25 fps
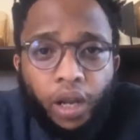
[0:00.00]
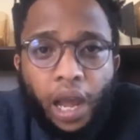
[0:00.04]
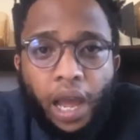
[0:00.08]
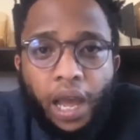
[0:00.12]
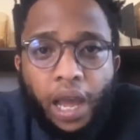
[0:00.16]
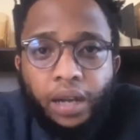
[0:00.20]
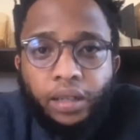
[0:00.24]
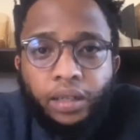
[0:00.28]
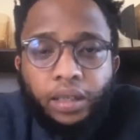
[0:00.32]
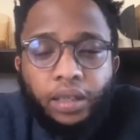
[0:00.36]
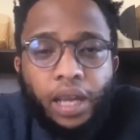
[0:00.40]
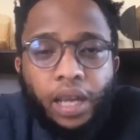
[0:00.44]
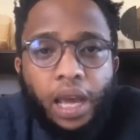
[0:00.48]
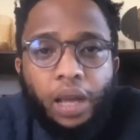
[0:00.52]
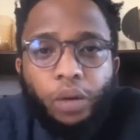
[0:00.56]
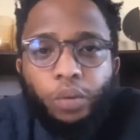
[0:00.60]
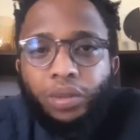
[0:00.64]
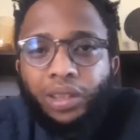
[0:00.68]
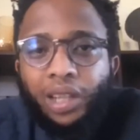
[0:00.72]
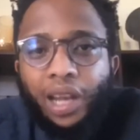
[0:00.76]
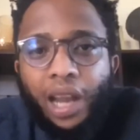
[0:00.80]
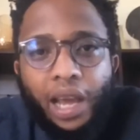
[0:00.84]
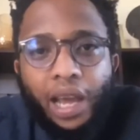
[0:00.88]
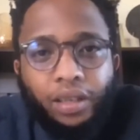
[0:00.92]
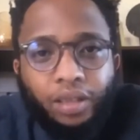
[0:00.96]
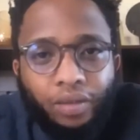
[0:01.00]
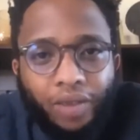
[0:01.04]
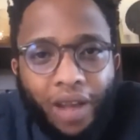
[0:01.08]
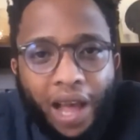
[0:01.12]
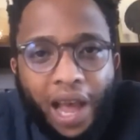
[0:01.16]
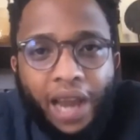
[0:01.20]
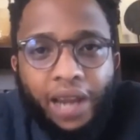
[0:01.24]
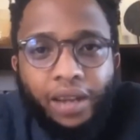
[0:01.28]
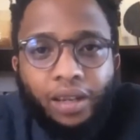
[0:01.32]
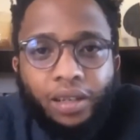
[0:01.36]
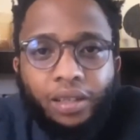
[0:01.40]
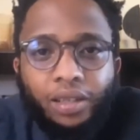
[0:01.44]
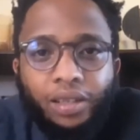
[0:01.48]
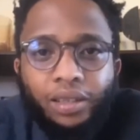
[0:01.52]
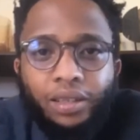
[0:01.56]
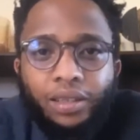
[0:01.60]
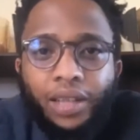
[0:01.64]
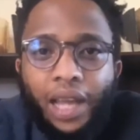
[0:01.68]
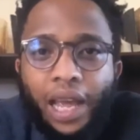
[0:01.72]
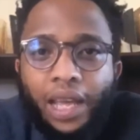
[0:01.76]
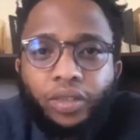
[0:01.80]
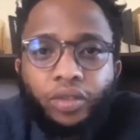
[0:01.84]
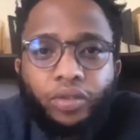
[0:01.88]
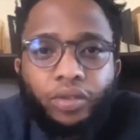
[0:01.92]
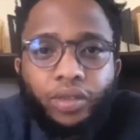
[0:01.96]
I understand, with the likes of Heineken,
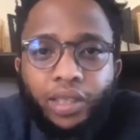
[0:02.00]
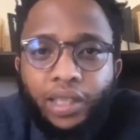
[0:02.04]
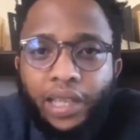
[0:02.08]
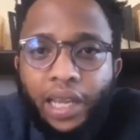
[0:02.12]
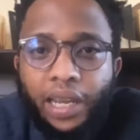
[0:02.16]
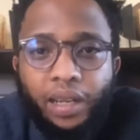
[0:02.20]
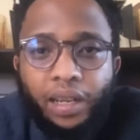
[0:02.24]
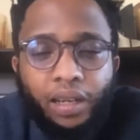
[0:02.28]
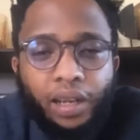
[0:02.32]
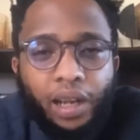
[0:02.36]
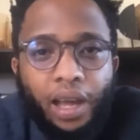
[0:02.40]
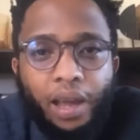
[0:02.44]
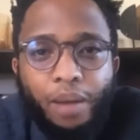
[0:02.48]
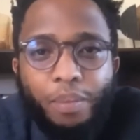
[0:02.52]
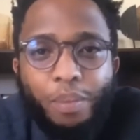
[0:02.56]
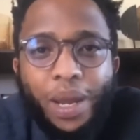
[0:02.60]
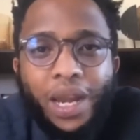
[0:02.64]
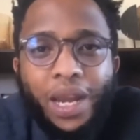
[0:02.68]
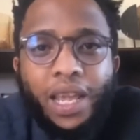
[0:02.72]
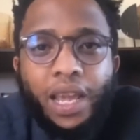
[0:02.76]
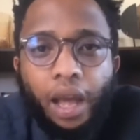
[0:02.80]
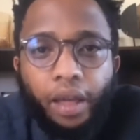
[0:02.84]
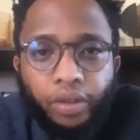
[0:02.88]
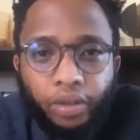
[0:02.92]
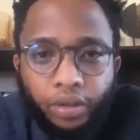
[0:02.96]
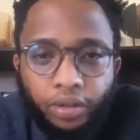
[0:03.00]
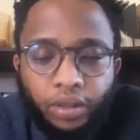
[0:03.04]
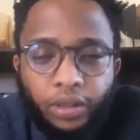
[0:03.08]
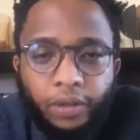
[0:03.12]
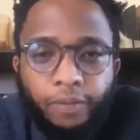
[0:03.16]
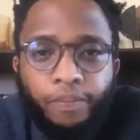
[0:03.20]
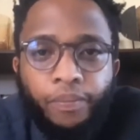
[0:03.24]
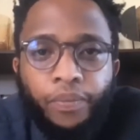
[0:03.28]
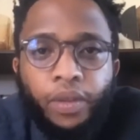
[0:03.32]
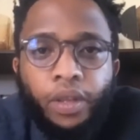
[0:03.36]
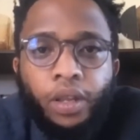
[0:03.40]
AstraZeneca, and many others,